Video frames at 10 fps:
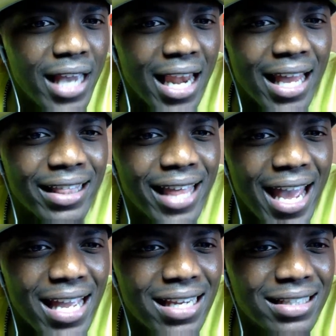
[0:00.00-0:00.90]
Yeah, like
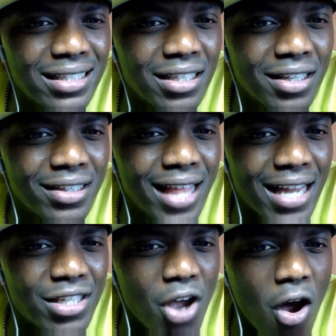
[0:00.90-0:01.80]
there he doesn't look
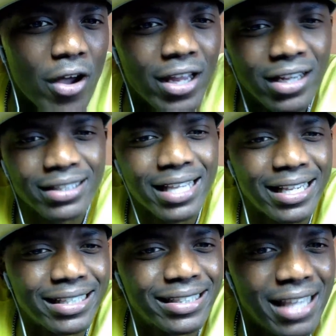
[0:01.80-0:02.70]
that tall. He looks
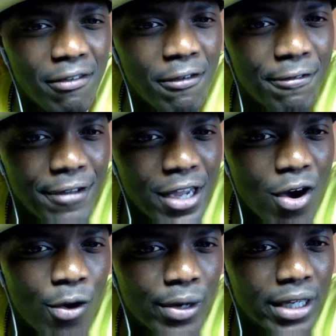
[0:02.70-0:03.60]
like he's seven
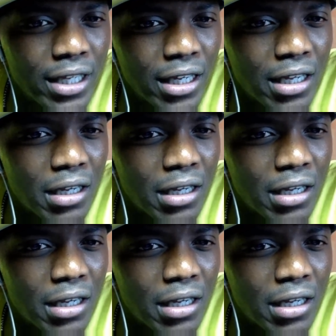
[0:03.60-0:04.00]
feet only.